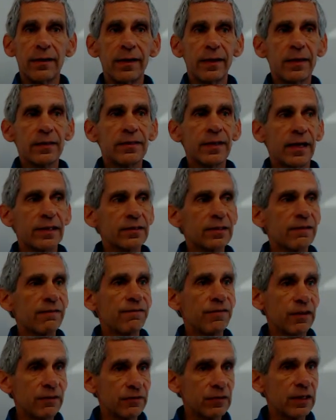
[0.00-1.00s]
I think it's actually
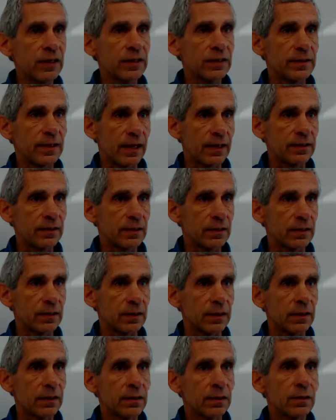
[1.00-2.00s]
15
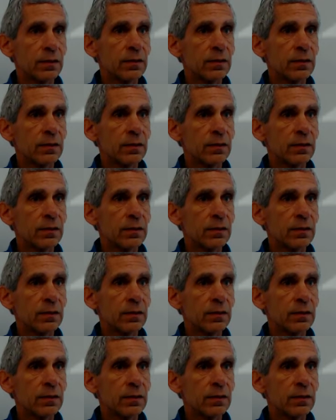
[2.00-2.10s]
technically.